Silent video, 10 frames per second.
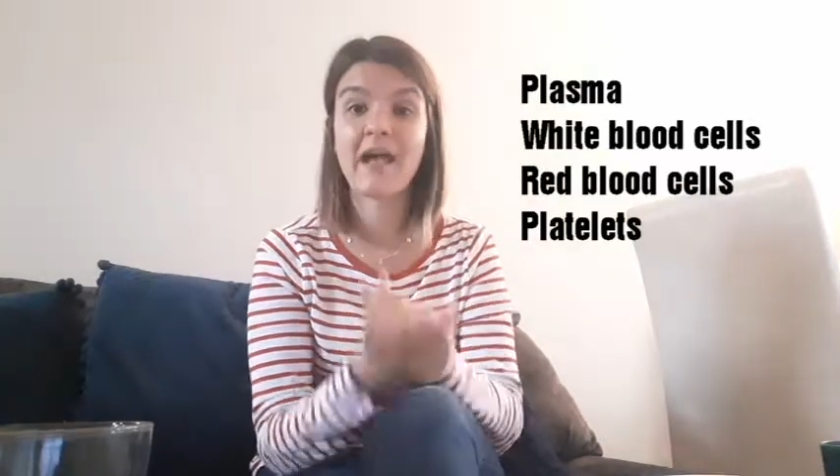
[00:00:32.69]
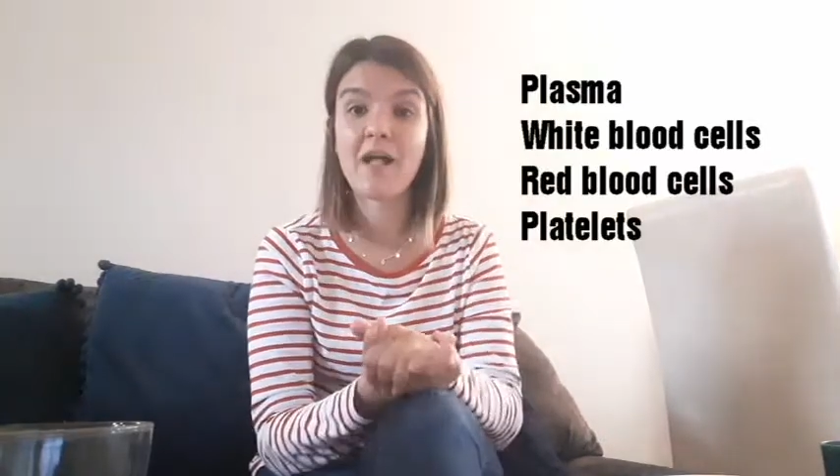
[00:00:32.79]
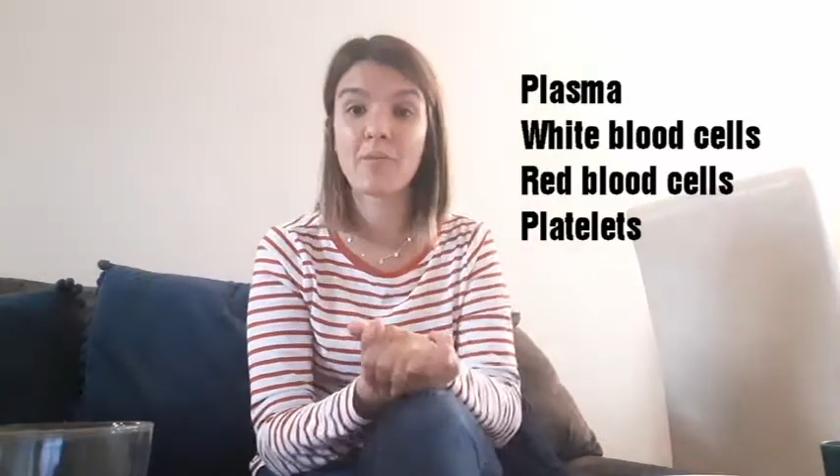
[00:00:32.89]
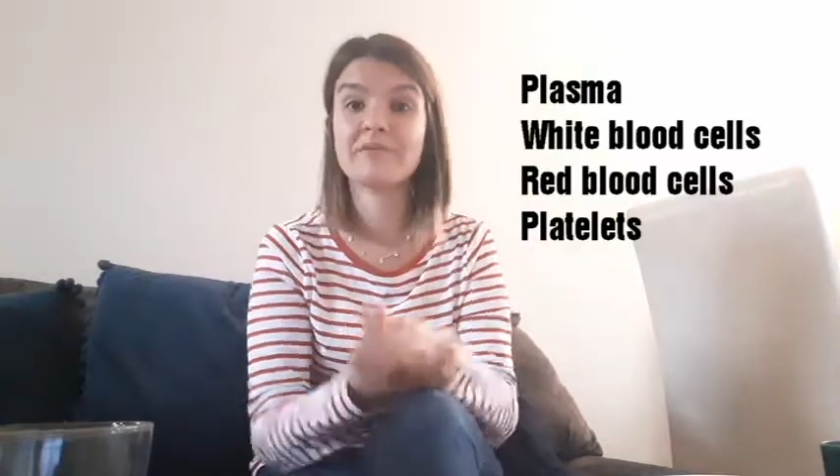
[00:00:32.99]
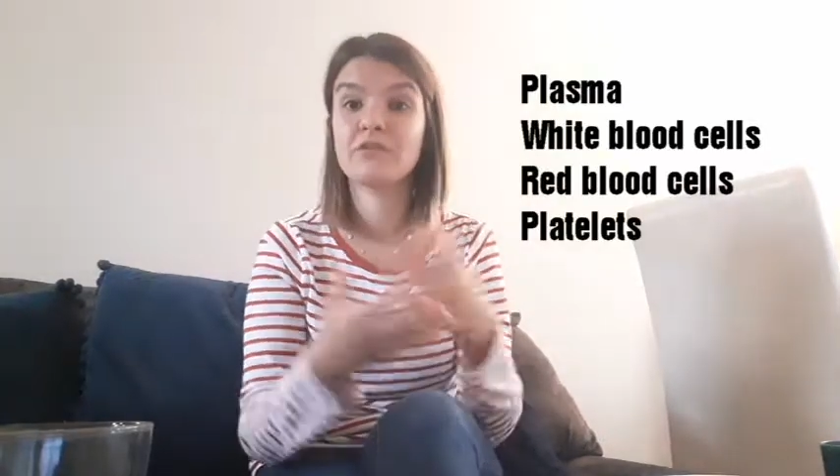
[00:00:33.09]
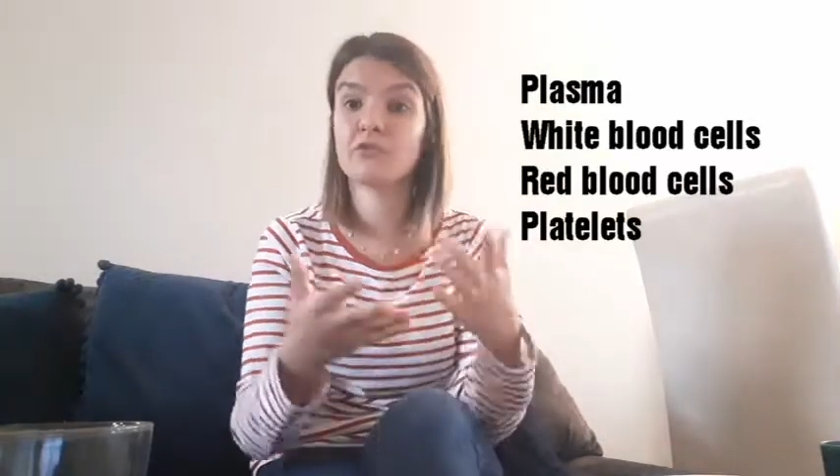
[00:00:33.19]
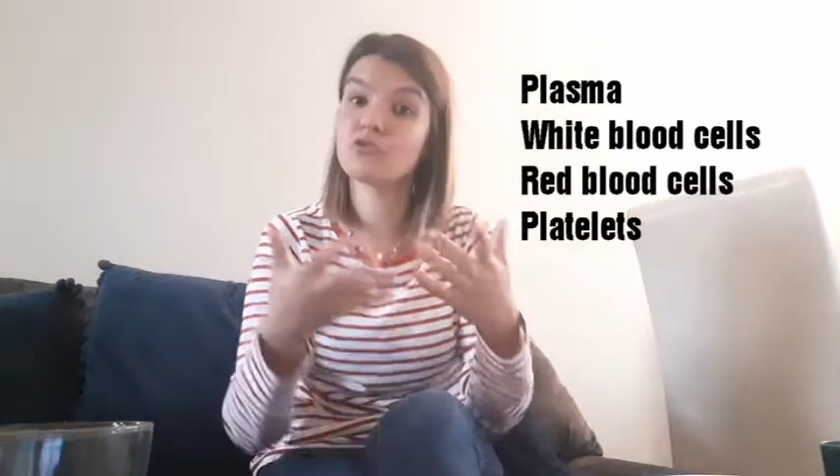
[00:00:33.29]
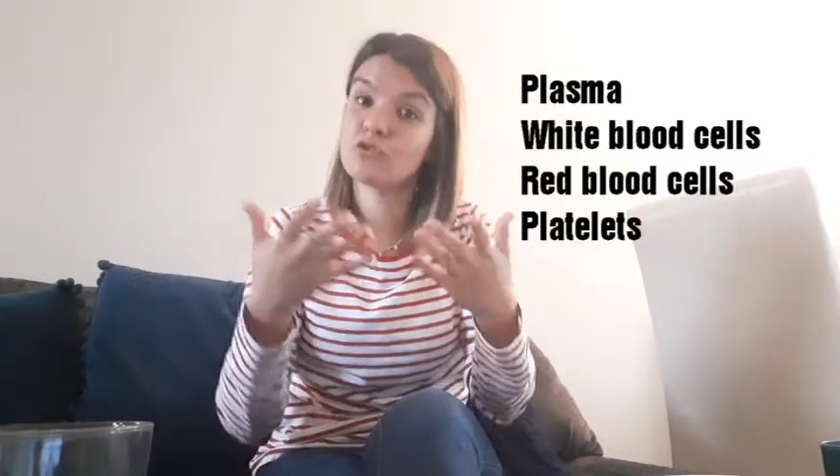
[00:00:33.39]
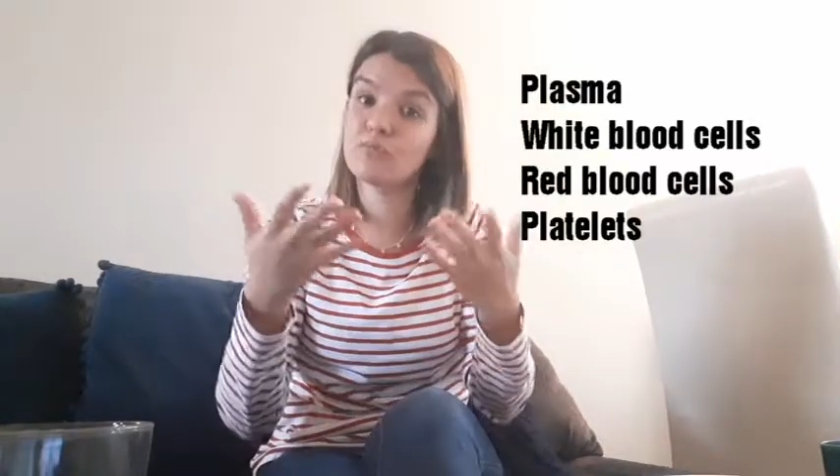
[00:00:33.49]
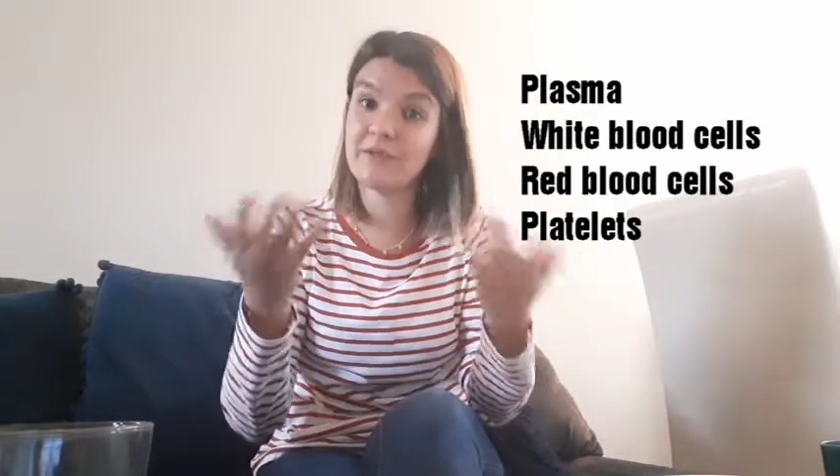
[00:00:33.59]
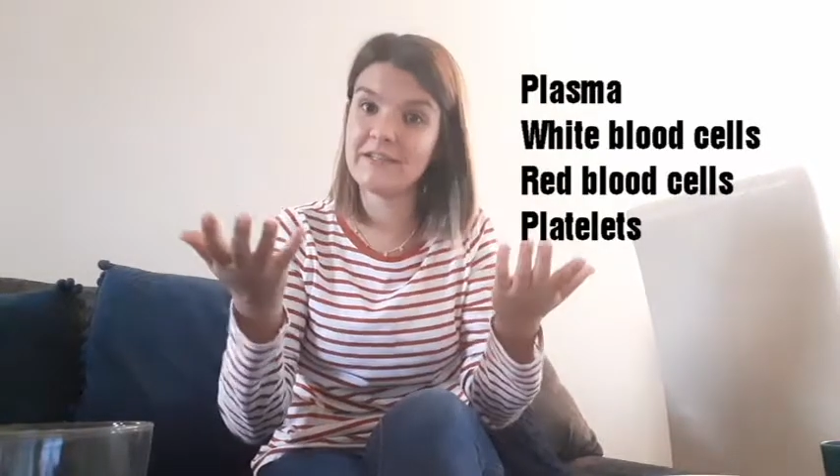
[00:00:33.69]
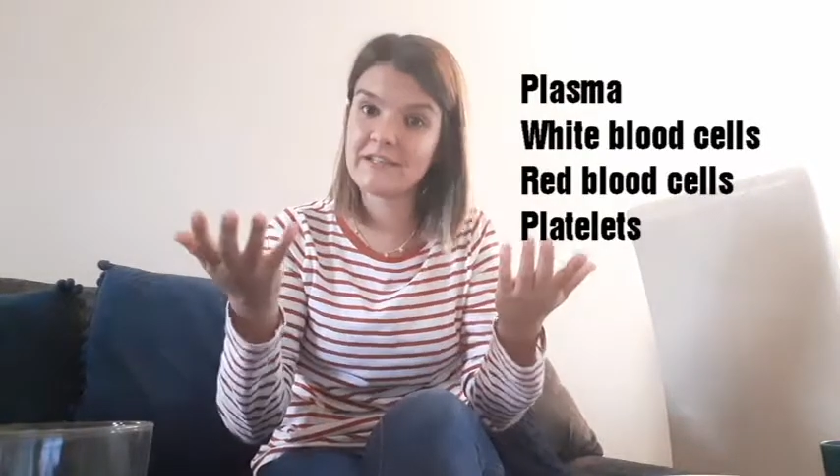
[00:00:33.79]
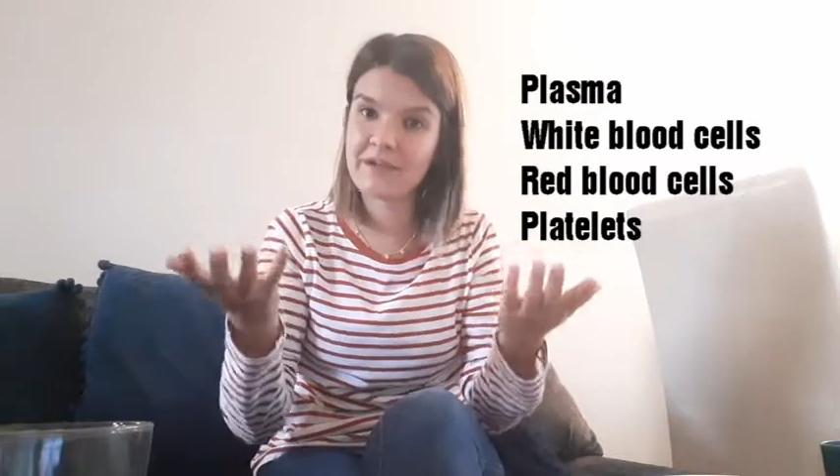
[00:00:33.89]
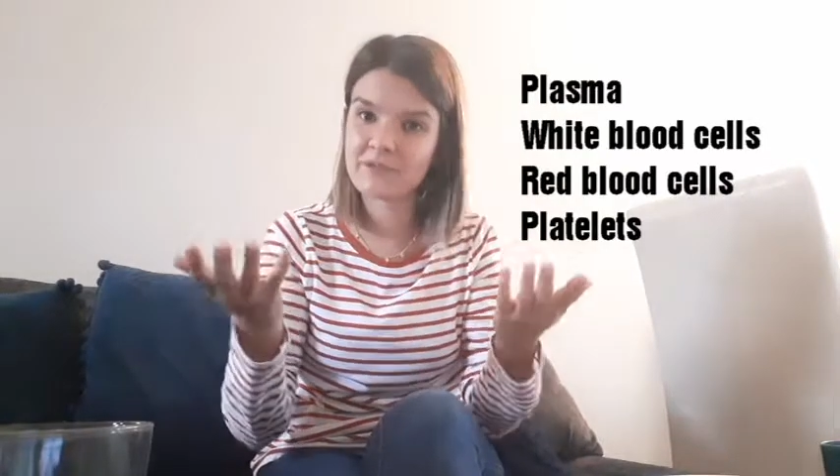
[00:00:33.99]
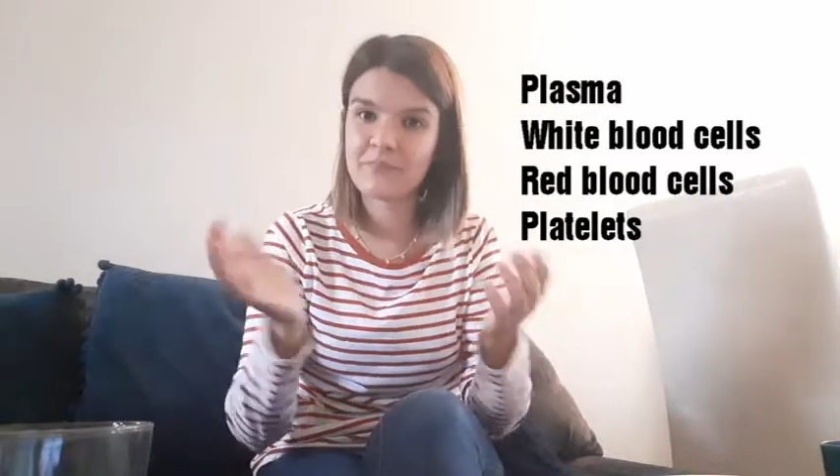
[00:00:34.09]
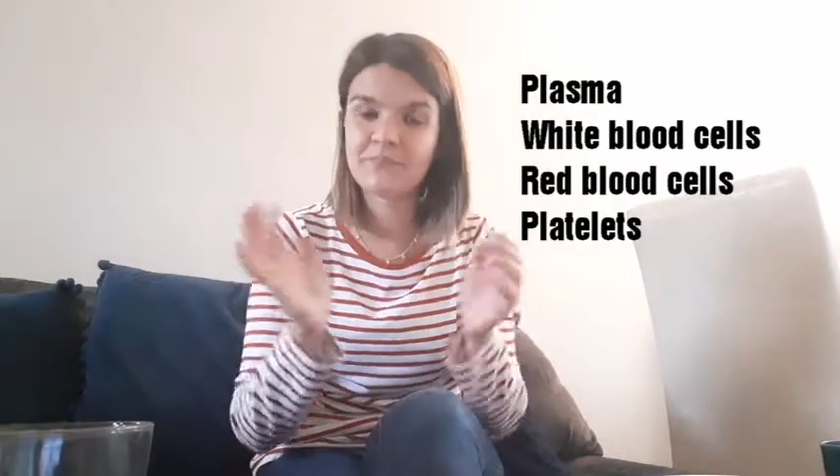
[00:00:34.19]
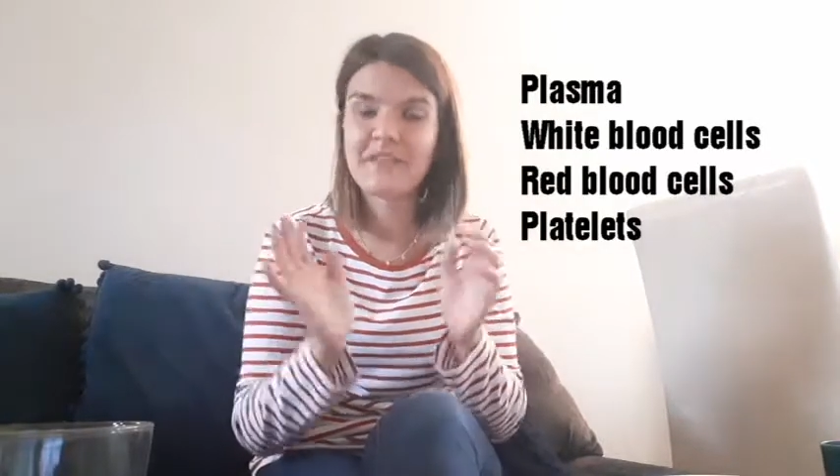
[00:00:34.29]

help us not to bleed out.